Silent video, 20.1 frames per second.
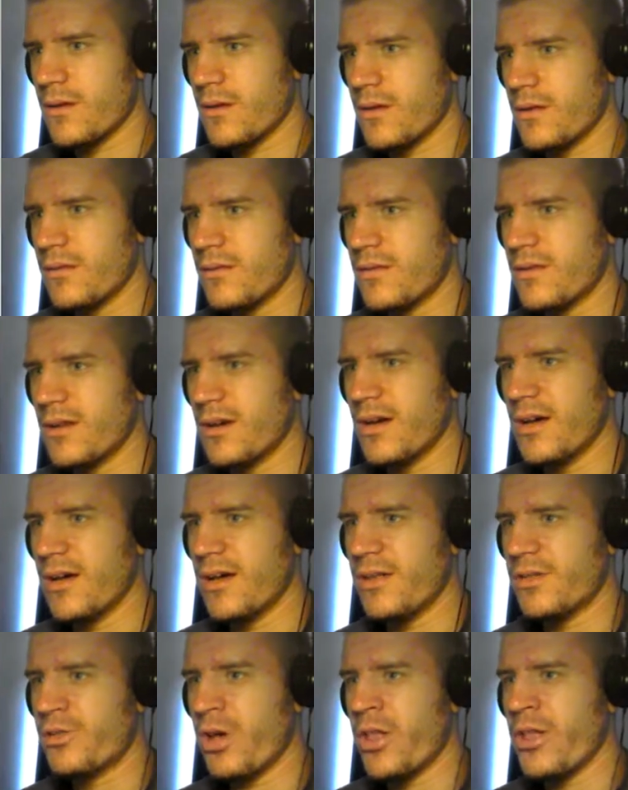the
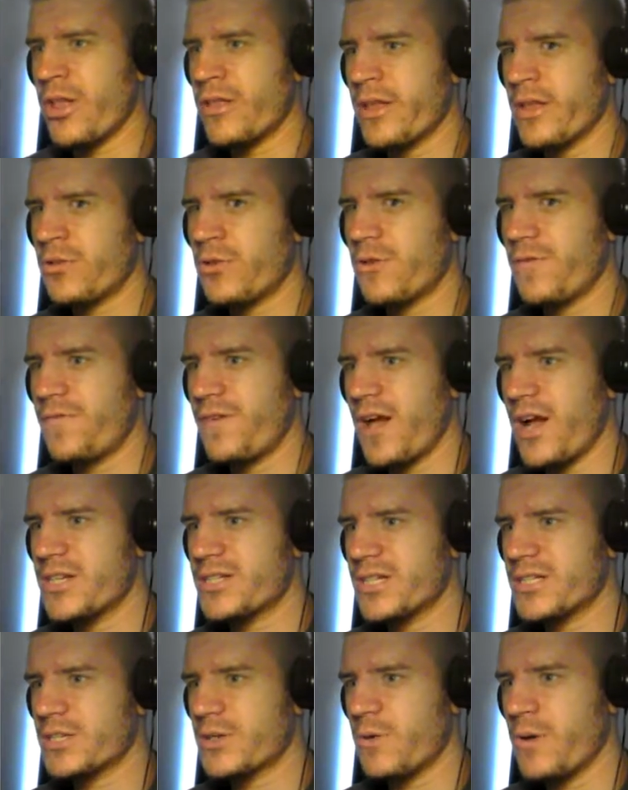Donald and Goofy are
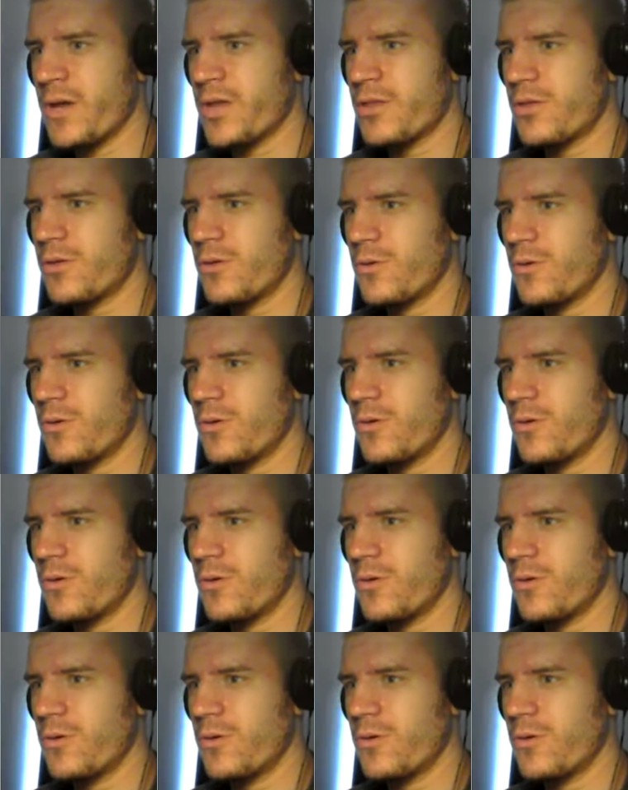just going to